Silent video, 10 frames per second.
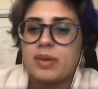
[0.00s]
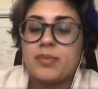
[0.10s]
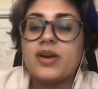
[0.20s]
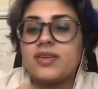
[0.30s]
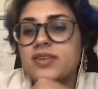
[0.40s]

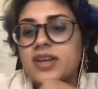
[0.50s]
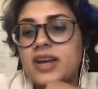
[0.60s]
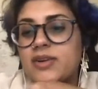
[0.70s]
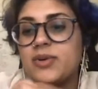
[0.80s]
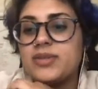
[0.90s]
partner and
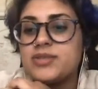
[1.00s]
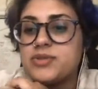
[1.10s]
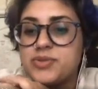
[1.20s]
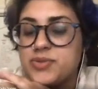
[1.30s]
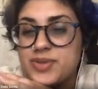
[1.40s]
I are going
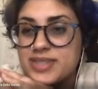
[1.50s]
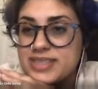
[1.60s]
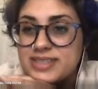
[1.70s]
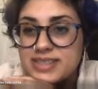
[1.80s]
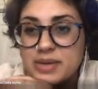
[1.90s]
to
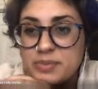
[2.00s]
the skate